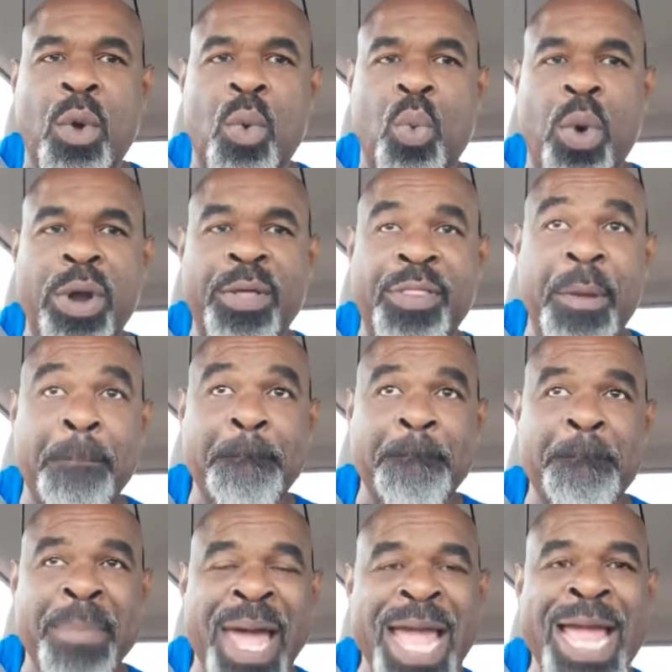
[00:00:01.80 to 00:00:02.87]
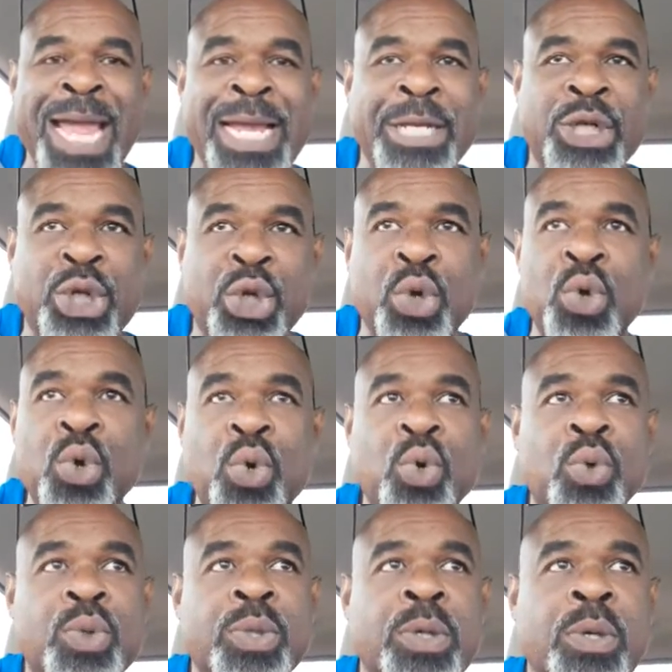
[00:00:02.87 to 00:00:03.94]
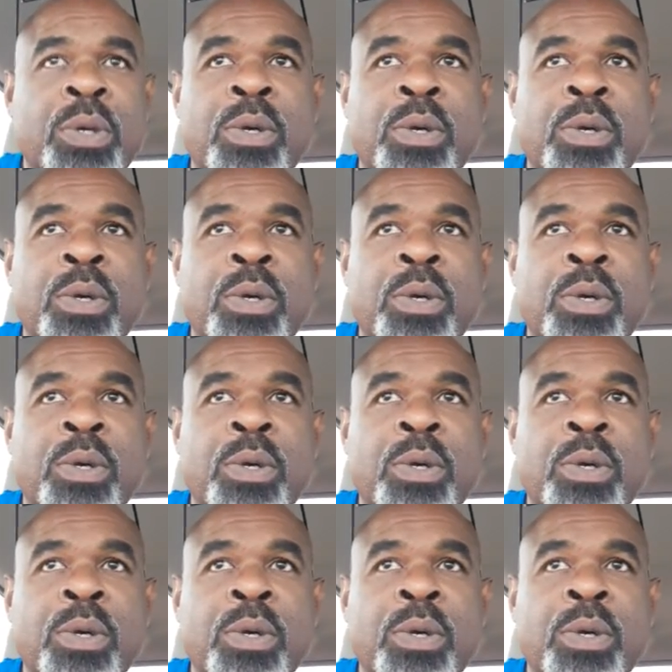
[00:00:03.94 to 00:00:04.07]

one of the main tools